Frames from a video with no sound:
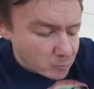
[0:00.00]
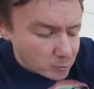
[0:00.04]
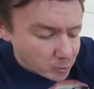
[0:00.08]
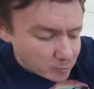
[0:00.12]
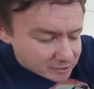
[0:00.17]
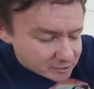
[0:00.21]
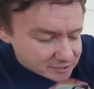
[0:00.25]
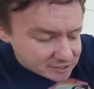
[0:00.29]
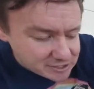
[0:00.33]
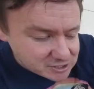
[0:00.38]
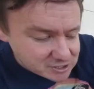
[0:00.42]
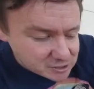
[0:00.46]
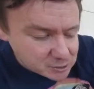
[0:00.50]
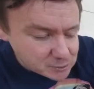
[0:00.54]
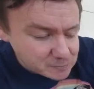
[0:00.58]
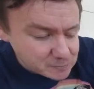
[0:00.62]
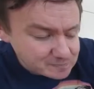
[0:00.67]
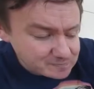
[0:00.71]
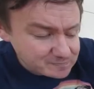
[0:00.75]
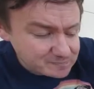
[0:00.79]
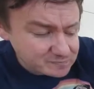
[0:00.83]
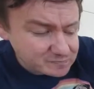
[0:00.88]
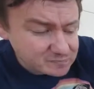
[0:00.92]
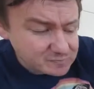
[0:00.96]
what we're gonna do,
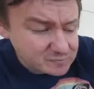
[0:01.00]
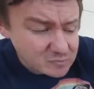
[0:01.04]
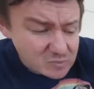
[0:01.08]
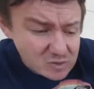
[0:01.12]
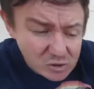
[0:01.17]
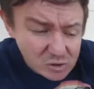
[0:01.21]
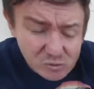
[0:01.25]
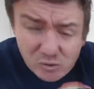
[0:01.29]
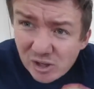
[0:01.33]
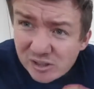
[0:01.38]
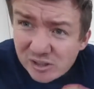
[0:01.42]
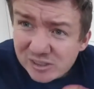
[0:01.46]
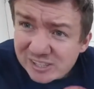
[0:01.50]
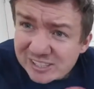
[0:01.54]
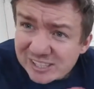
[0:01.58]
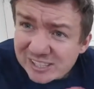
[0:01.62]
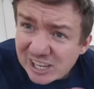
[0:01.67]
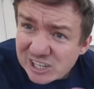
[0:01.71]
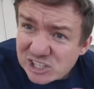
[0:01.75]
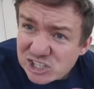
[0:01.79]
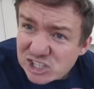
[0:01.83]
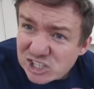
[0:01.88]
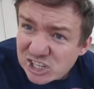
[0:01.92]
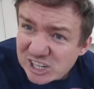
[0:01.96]
rather than
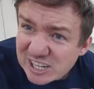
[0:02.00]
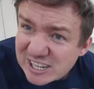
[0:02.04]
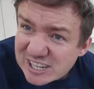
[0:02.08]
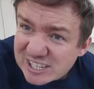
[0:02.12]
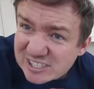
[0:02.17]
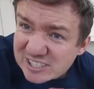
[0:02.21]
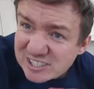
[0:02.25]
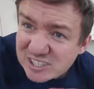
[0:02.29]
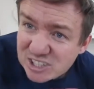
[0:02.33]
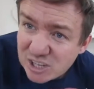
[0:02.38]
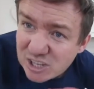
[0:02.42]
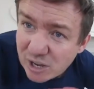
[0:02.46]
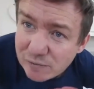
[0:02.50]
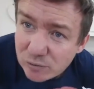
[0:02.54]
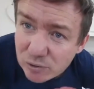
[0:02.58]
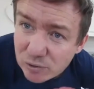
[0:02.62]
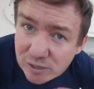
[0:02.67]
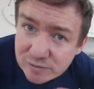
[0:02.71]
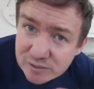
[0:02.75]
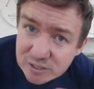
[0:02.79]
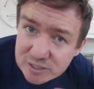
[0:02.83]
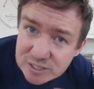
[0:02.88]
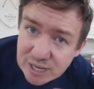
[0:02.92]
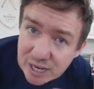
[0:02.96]
get cheese and stuff
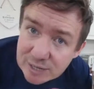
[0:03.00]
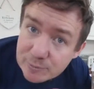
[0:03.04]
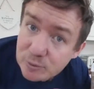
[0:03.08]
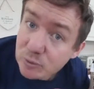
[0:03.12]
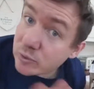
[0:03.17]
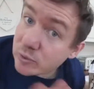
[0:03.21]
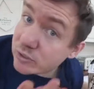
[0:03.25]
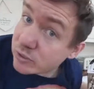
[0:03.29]
all over the table,